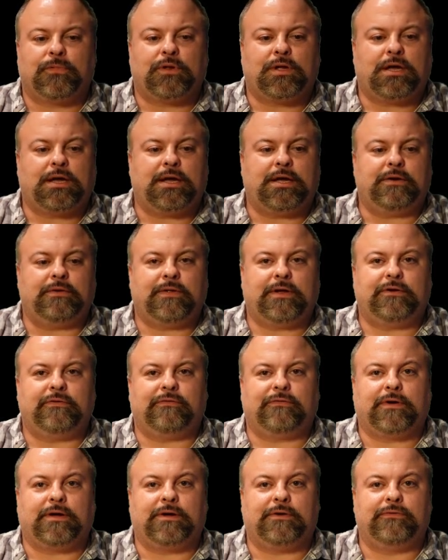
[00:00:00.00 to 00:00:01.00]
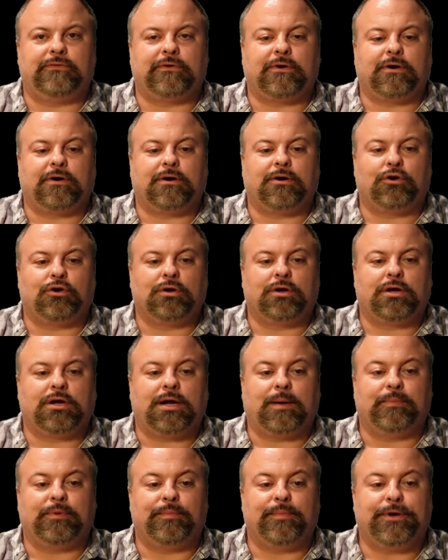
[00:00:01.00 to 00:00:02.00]
And that defines our
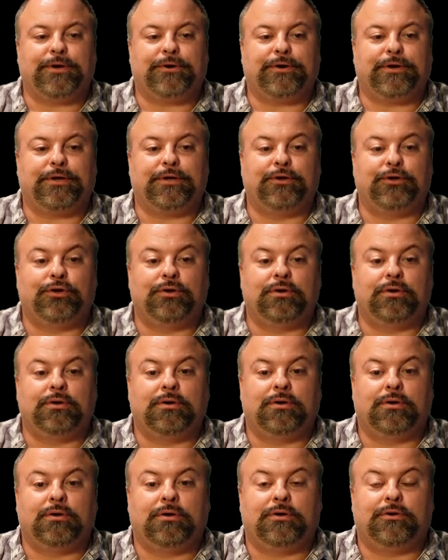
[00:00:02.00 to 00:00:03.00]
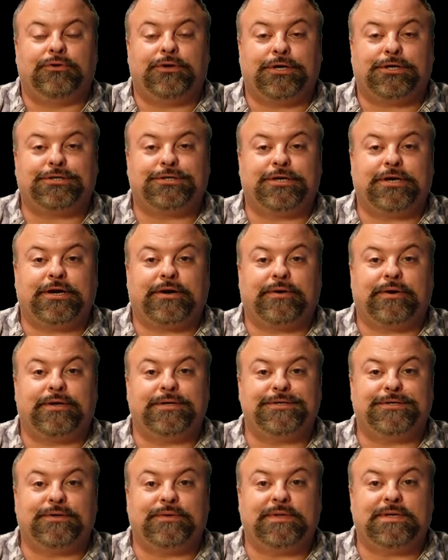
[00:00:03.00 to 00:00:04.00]
complementary dictionary.
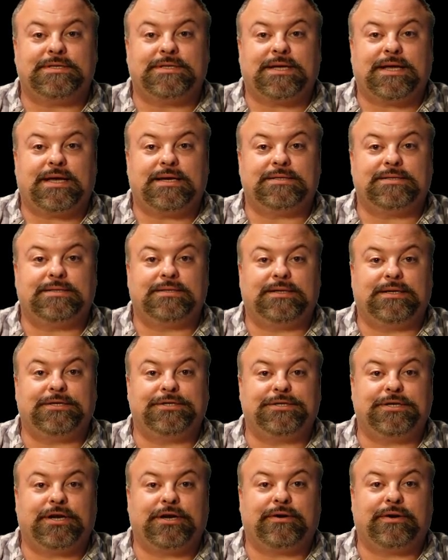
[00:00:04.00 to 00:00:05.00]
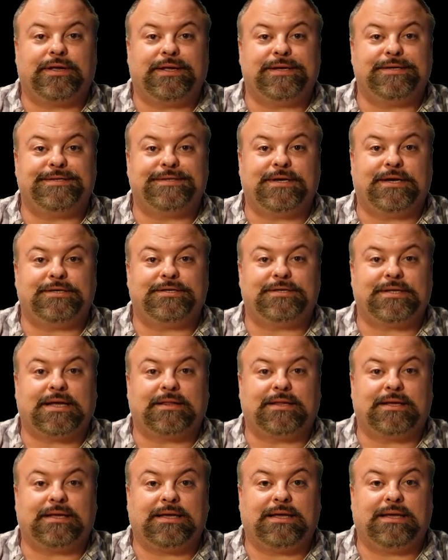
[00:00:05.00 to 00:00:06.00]
And so in this case, the dictionary is such
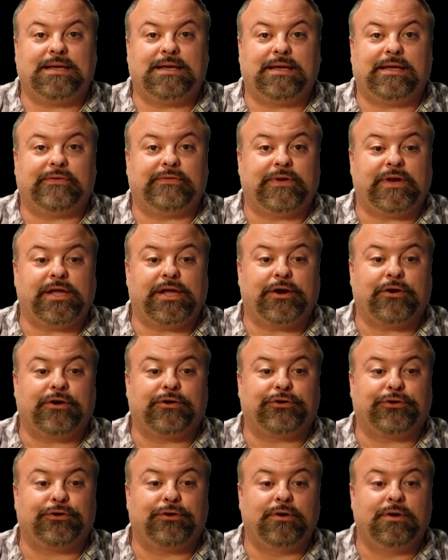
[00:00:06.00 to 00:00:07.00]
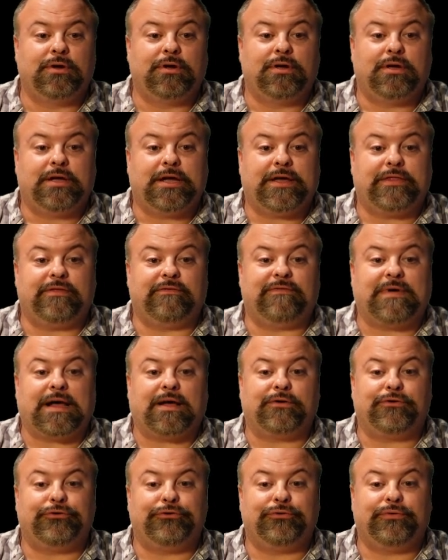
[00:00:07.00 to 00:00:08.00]
that the key is any character and the
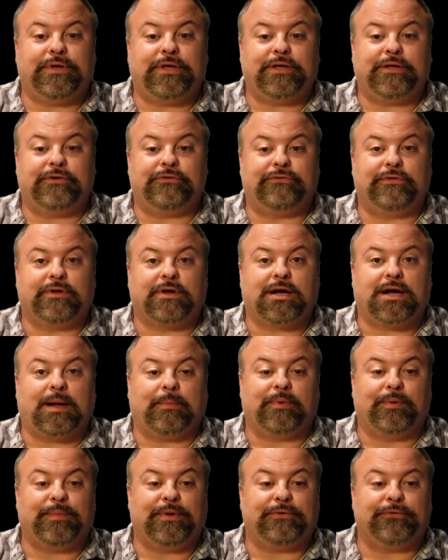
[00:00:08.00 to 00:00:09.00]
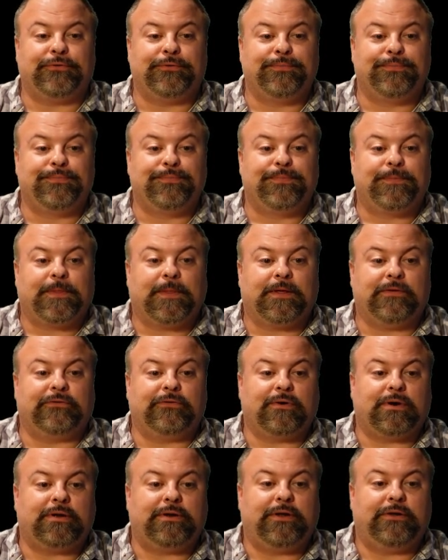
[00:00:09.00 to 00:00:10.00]
value is the complement. And
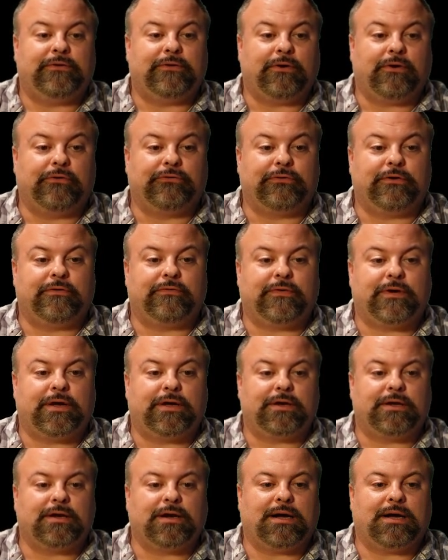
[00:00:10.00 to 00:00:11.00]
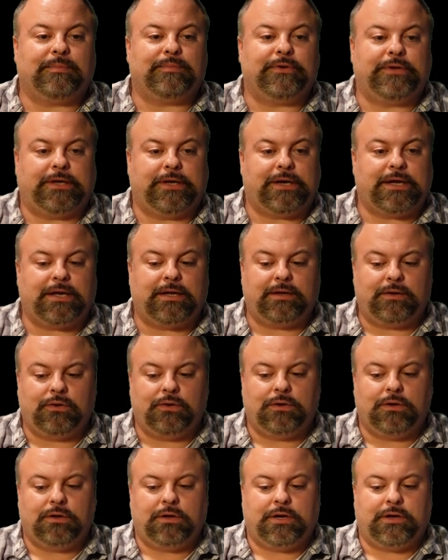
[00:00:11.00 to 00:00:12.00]
so I need to also define comp DNA,
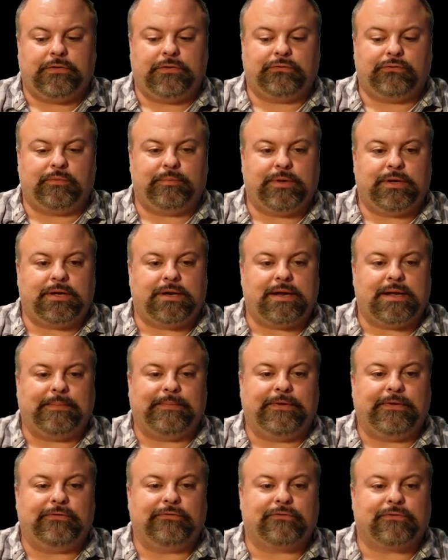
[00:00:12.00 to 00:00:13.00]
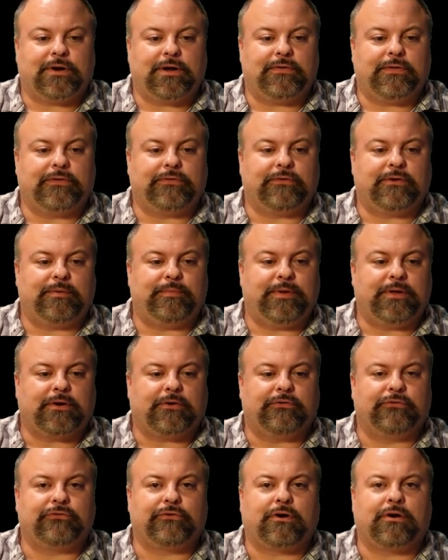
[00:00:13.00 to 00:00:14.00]
and this would be an empty string that's going to be our
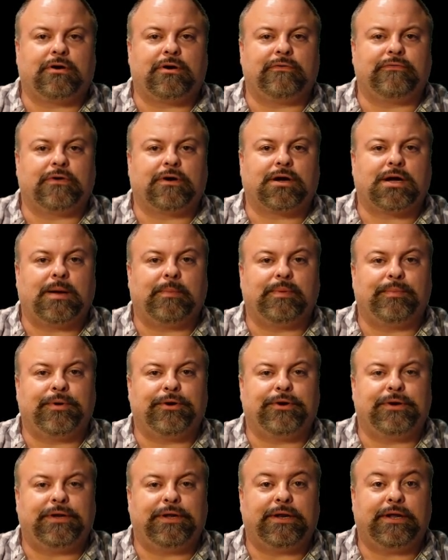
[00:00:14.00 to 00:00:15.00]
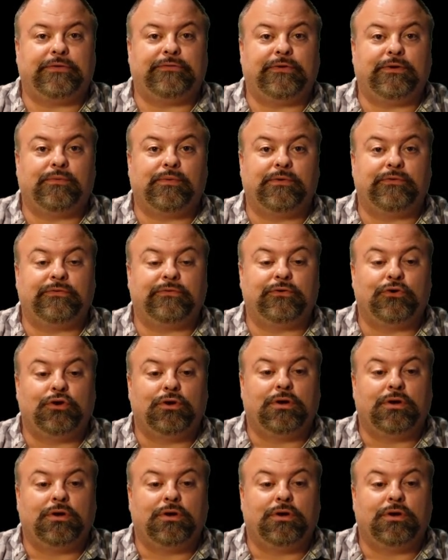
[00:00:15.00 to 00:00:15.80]
start of our complementary DNA sequence.